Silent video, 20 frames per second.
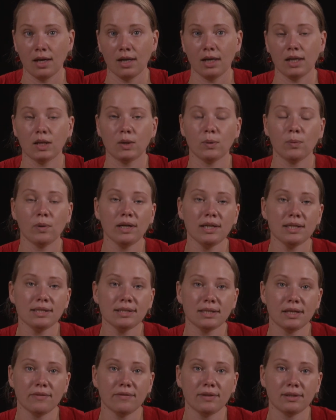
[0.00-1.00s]
In
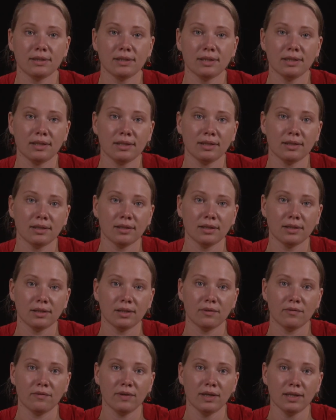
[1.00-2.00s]
2017,
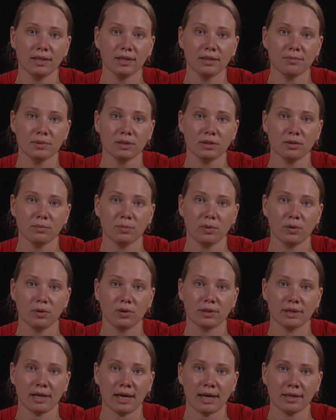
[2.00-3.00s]
the Victim
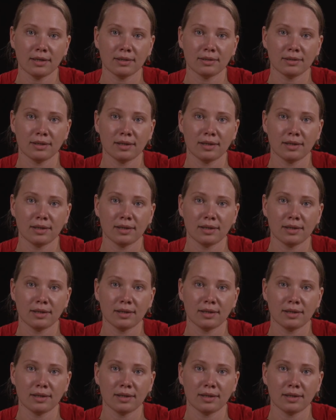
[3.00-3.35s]
Support Act